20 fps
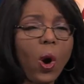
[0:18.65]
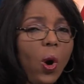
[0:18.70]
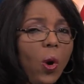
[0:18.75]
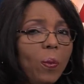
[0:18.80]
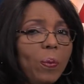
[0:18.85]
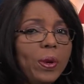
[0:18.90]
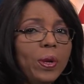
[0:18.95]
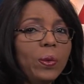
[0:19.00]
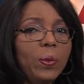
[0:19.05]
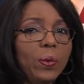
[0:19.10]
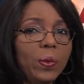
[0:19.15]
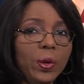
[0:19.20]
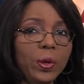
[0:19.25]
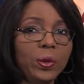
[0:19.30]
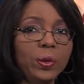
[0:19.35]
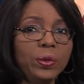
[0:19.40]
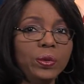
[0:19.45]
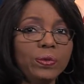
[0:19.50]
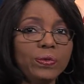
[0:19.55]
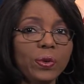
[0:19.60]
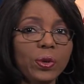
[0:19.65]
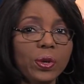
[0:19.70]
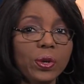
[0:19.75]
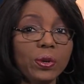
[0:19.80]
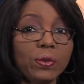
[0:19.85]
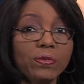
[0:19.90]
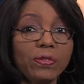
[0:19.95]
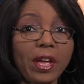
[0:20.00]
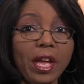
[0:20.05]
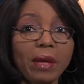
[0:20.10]
open wound for
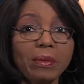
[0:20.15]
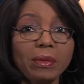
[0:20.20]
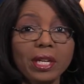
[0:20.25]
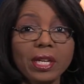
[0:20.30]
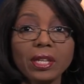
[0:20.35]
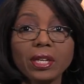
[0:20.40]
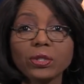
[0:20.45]
her family.